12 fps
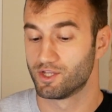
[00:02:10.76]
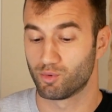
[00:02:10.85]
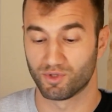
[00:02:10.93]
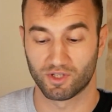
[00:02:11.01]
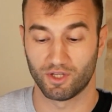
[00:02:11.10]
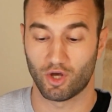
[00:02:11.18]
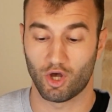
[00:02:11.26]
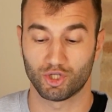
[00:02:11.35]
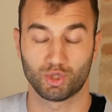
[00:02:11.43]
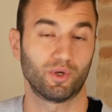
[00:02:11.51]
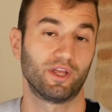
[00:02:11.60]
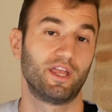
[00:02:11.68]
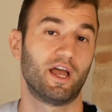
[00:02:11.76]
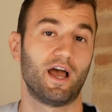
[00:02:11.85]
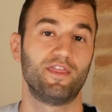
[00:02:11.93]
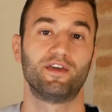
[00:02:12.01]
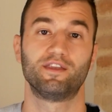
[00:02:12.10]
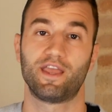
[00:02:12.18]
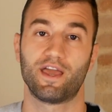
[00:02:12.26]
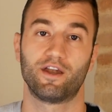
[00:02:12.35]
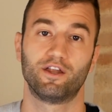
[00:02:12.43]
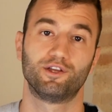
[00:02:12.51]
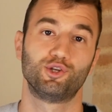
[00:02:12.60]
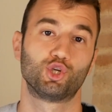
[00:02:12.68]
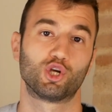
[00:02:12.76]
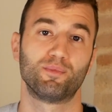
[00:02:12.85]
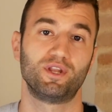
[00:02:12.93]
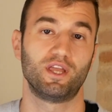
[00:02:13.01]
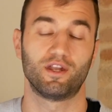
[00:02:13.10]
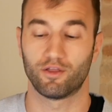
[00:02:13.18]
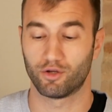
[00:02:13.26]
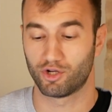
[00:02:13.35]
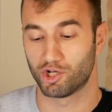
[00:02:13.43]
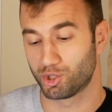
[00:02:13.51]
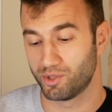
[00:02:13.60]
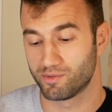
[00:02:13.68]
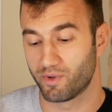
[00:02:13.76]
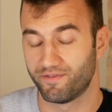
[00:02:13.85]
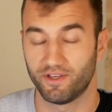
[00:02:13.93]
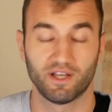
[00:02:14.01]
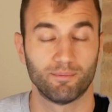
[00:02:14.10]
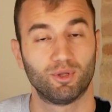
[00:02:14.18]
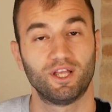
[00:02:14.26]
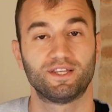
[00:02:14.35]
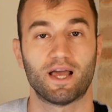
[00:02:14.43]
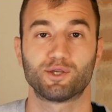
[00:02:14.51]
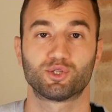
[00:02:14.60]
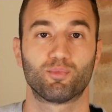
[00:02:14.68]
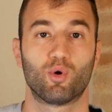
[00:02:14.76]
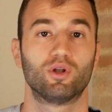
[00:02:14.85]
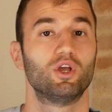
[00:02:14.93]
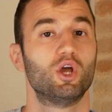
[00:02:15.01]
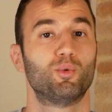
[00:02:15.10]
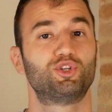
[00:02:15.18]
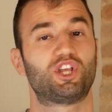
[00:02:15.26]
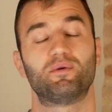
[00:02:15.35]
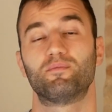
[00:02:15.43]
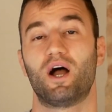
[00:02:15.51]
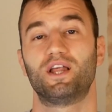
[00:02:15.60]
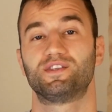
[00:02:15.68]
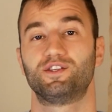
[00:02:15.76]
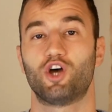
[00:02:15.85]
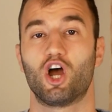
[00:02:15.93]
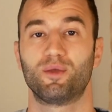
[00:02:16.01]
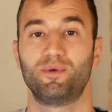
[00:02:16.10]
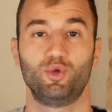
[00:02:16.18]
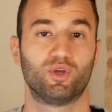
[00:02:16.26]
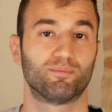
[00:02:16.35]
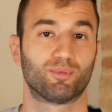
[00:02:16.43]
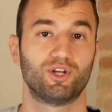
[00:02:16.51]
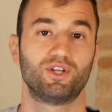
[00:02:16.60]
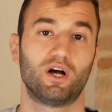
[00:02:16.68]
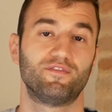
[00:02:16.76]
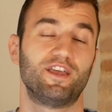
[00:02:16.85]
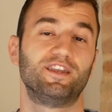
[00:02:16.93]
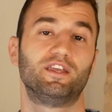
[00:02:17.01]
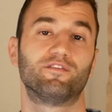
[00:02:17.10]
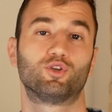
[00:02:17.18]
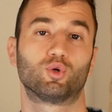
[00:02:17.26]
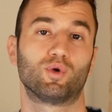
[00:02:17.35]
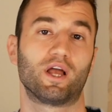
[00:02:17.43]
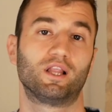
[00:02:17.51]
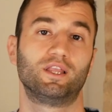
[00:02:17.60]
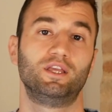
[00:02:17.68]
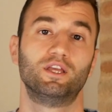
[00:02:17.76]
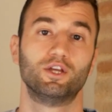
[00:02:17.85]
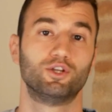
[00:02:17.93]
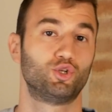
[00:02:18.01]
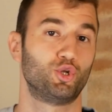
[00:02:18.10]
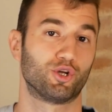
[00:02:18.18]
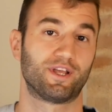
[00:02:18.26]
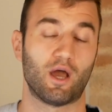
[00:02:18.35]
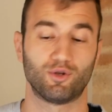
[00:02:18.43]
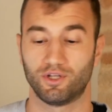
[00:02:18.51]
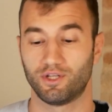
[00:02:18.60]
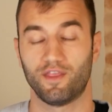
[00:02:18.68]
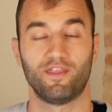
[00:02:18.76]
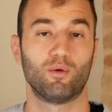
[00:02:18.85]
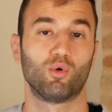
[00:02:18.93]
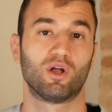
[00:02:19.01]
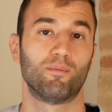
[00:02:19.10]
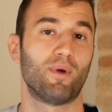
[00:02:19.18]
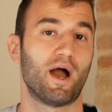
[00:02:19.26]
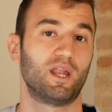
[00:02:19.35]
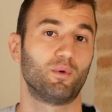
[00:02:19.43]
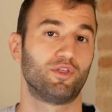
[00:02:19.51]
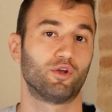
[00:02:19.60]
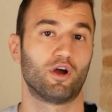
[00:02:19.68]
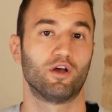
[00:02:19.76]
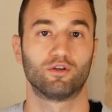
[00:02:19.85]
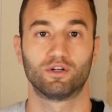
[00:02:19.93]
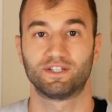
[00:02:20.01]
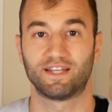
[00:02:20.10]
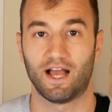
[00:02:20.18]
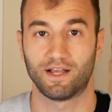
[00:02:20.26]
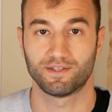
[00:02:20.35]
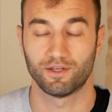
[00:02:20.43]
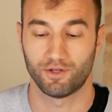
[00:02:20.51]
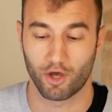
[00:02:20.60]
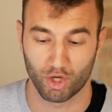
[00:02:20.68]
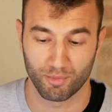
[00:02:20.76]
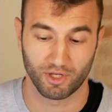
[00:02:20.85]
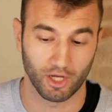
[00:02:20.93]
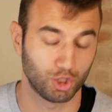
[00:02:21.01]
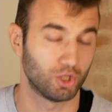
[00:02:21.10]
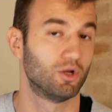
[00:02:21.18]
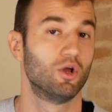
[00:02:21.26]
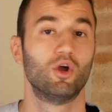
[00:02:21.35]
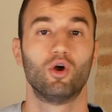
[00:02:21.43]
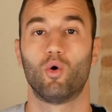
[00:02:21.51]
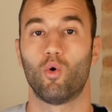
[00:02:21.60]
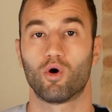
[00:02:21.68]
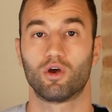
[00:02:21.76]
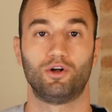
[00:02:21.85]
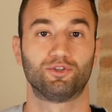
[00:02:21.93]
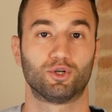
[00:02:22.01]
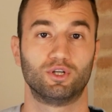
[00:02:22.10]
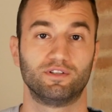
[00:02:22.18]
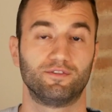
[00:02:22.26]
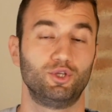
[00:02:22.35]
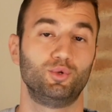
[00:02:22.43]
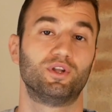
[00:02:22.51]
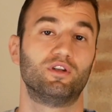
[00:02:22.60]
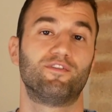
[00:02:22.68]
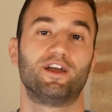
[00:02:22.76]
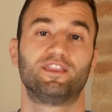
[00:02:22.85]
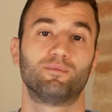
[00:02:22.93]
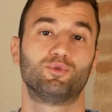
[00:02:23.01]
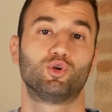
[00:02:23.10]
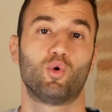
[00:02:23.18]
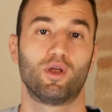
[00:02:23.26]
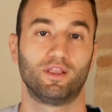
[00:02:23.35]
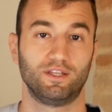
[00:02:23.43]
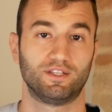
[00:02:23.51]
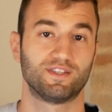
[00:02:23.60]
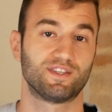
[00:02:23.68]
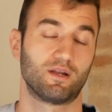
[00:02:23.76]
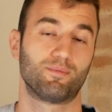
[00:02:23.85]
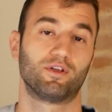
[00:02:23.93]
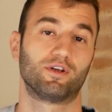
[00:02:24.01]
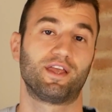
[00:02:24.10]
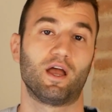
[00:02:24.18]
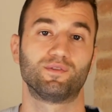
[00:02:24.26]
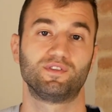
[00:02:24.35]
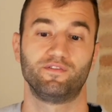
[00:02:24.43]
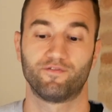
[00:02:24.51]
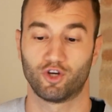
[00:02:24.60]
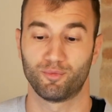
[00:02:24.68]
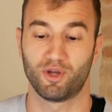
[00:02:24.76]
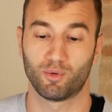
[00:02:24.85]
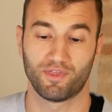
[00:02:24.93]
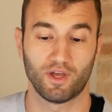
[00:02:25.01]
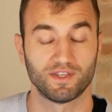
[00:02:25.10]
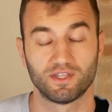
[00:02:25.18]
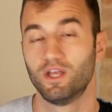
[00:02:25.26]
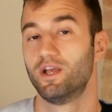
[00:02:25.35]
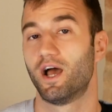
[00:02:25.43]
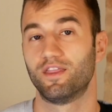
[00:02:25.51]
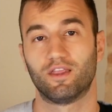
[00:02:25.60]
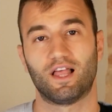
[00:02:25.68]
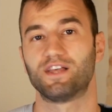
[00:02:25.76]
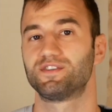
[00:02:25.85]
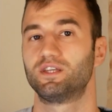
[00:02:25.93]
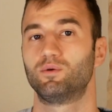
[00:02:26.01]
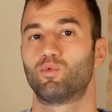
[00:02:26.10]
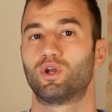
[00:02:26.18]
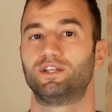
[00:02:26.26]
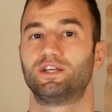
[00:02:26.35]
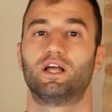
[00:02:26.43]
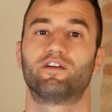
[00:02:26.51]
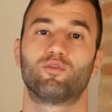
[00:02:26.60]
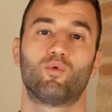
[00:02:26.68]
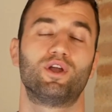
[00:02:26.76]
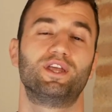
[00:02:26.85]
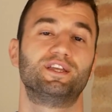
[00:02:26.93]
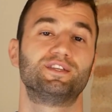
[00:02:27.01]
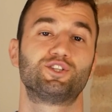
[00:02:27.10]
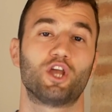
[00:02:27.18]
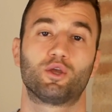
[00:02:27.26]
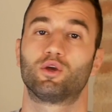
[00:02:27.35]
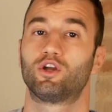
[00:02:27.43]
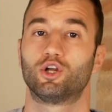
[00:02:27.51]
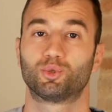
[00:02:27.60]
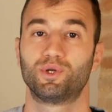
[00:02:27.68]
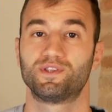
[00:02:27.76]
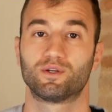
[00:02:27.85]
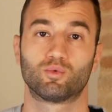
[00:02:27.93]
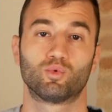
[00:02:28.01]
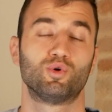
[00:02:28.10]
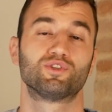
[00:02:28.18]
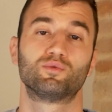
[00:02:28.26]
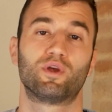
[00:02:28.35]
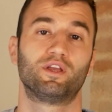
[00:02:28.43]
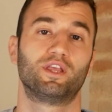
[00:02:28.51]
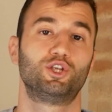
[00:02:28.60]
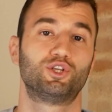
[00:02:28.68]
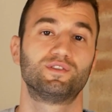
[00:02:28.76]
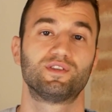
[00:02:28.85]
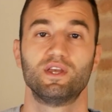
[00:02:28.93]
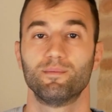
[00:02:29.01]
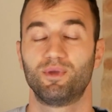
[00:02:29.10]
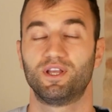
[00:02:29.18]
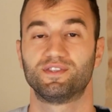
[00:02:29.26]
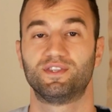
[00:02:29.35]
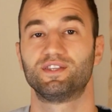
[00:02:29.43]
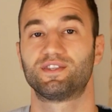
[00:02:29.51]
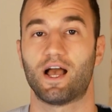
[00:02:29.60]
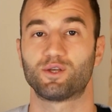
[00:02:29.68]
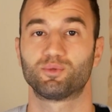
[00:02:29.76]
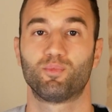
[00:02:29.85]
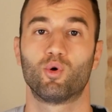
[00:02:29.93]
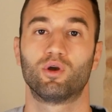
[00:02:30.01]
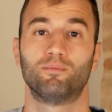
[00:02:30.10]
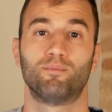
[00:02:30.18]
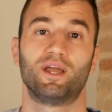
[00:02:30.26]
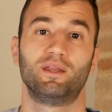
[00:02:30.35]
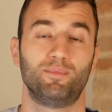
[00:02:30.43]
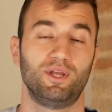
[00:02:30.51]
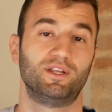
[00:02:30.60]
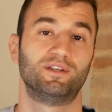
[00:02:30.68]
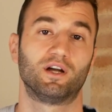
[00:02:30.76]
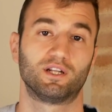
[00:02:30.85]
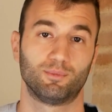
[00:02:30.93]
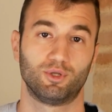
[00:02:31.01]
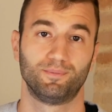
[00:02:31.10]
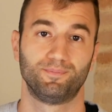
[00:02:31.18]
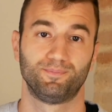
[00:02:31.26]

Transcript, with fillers: Switzerland, Australia, and then Canada, Germany, and other countries. We have the complete tax report, which keep in mind is a document you can print off and give directly to your accountant, and they will combine it with your other tax documentation. Or alternatively, you can invite them to Koinly to set up their accounts, the firm here with us. And then lastly, what I tell everyone is check your country's rules and regulations, because this tax report might be deductible.